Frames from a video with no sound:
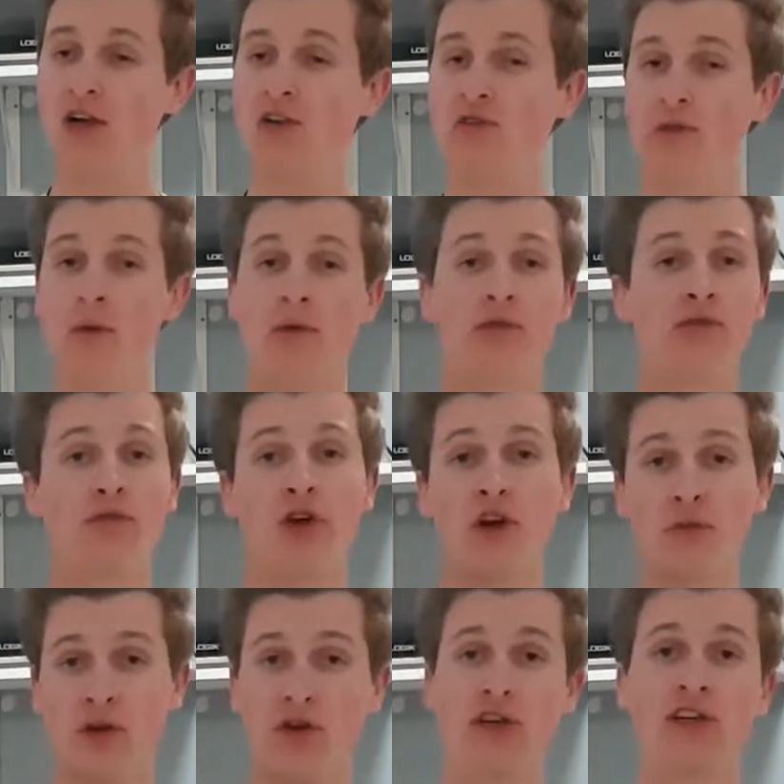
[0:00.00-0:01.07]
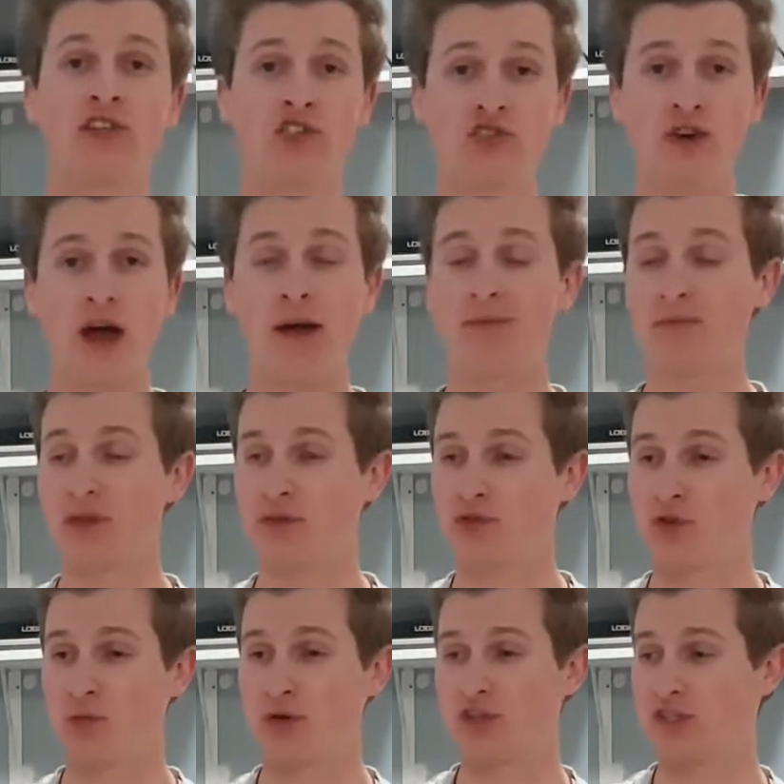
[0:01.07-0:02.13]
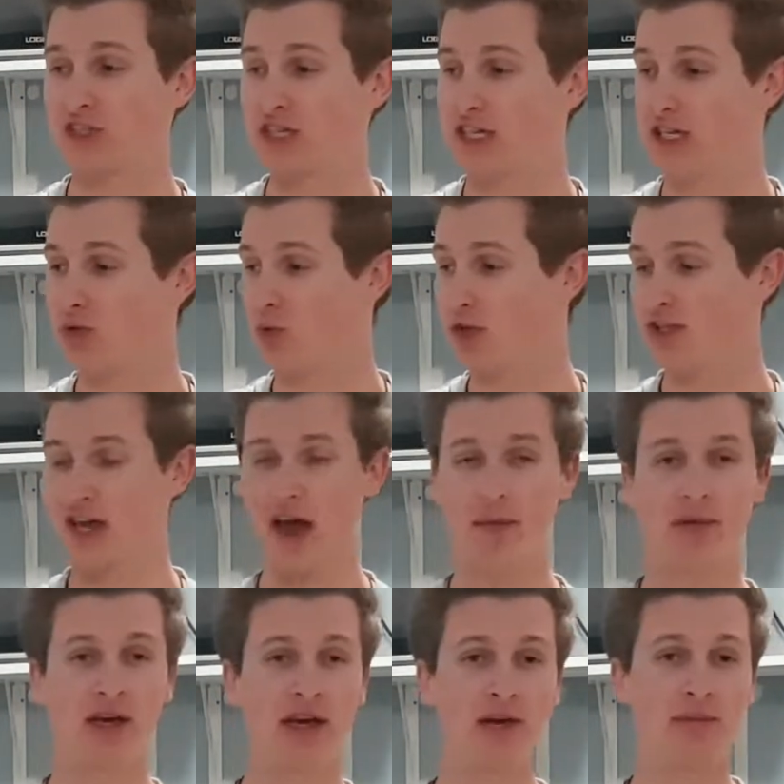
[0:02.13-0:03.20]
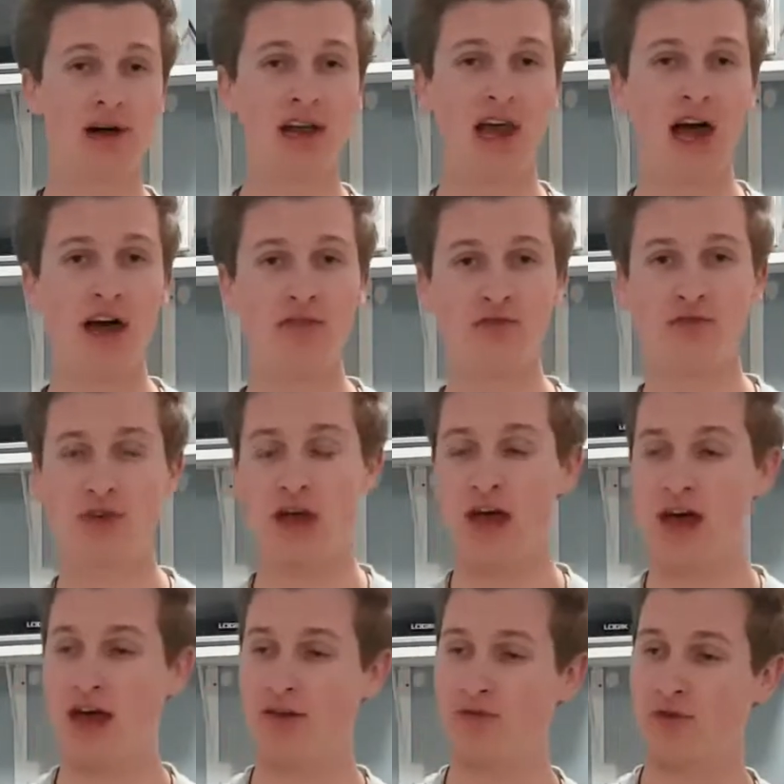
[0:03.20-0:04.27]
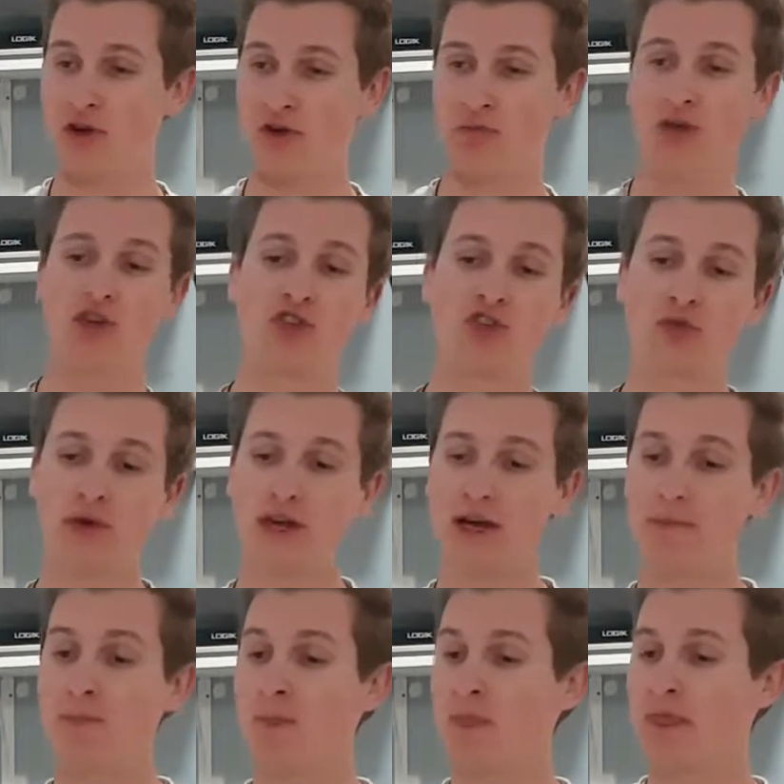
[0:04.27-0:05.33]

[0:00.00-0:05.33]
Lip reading: Remember to follow me on Instagram if you want to see what's happening in my life, and follow me on Twitter.